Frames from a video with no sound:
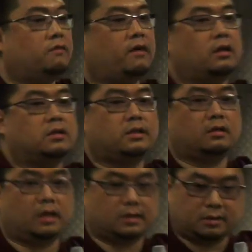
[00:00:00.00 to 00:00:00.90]
a volunteer
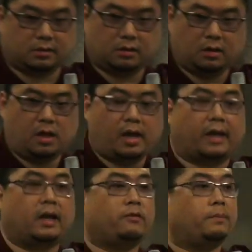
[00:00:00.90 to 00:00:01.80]
list.
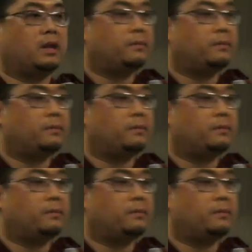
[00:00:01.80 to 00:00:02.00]
And everybody